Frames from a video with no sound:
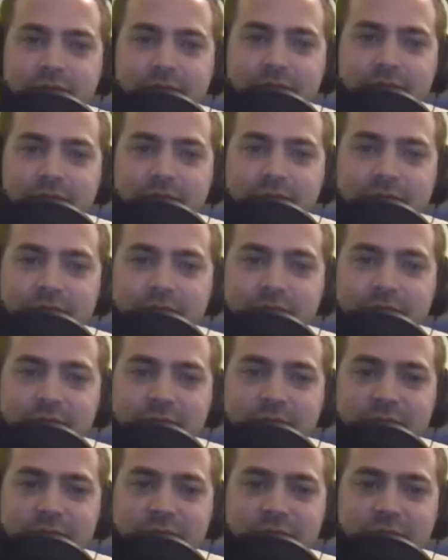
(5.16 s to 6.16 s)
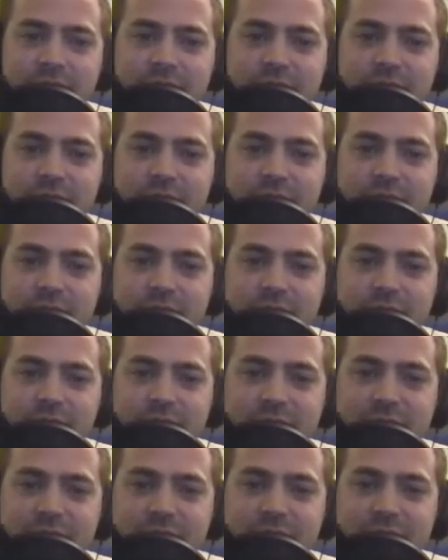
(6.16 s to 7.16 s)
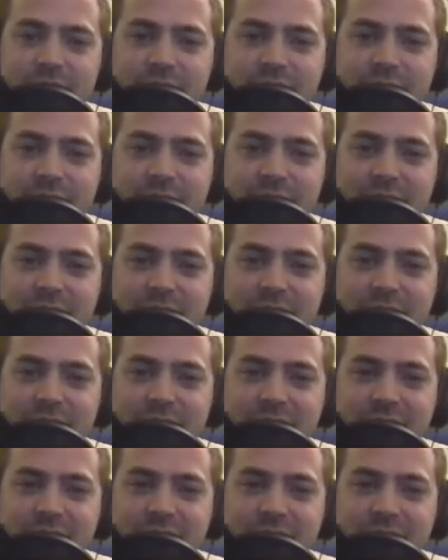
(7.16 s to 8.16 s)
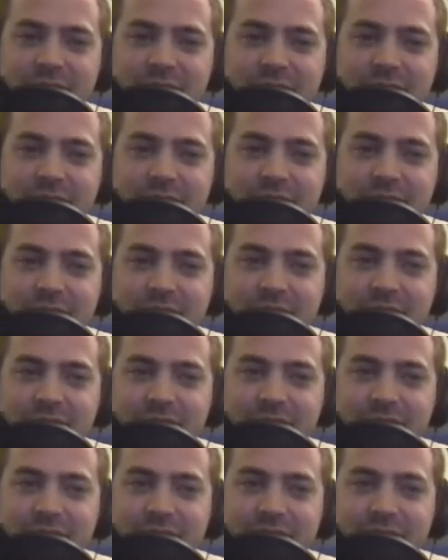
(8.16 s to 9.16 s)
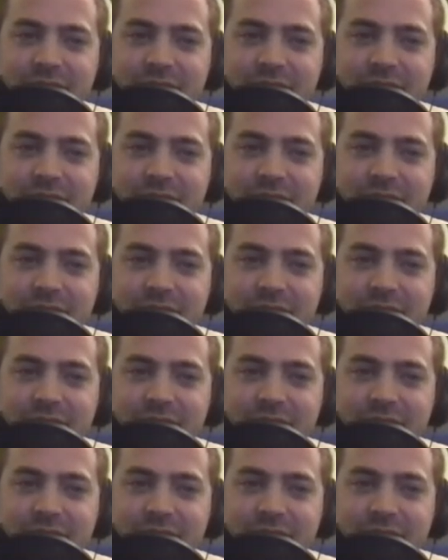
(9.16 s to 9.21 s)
The person shown says nothing.